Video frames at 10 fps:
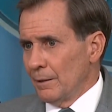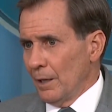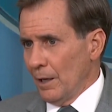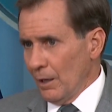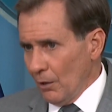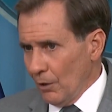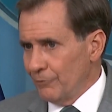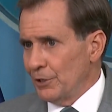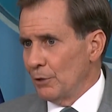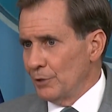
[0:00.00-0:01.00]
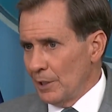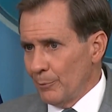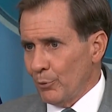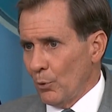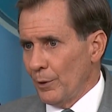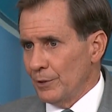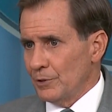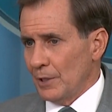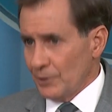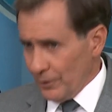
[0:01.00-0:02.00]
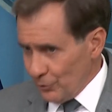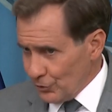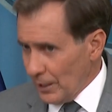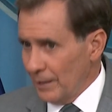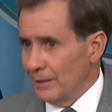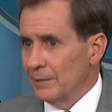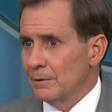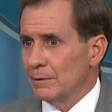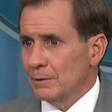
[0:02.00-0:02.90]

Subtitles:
of DoD employees, as I understand it,